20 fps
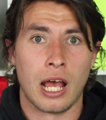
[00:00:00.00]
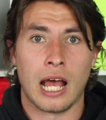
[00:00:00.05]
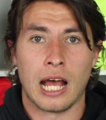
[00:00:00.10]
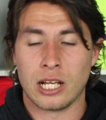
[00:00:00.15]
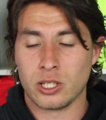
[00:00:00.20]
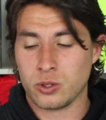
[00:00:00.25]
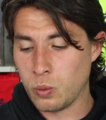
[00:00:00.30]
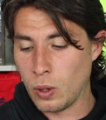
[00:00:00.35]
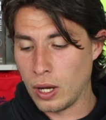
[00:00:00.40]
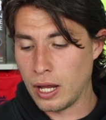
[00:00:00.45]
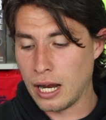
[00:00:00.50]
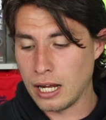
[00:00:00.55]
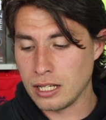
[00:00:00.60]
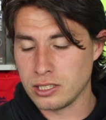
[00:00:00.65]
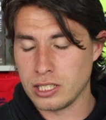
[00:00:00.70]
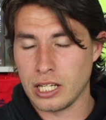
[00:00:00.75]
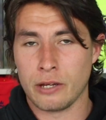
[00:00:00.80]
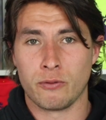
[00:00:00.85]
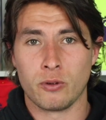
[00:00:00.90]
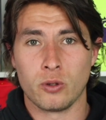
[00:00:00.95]
as well
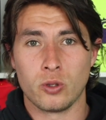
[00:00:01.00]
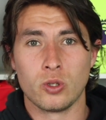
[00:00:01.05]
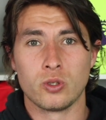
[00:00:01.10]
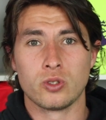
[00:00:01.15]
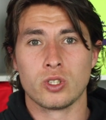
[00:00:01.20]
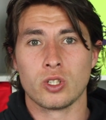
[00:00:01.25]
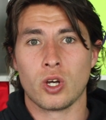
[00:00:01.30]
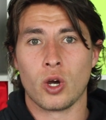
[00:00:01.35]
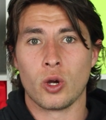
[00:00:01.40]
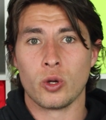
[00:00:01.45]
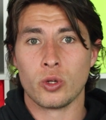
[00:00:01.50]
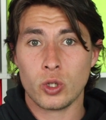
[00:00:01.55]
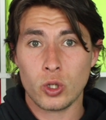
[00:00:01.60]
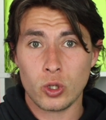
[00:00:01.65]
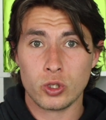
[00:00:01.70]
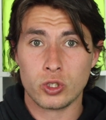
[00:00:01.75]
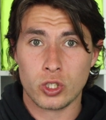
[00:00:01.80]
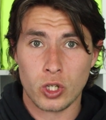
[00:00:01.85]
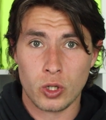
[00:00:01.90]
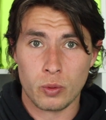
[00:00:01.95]
as if you use the code
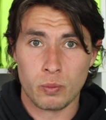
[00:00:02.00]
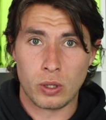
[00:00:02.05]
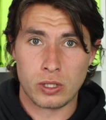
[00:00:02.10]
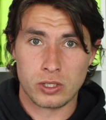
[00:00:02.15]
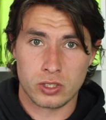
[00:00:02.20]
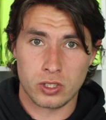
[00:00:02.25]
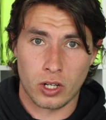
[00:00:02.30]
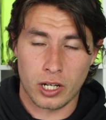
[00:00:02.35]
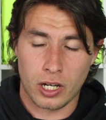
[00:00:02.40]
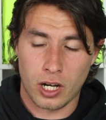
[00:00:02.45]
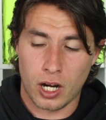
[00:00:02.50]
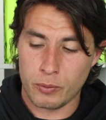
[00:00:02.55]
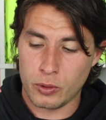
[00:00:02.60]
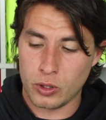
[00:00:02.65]
YouTube when signing up,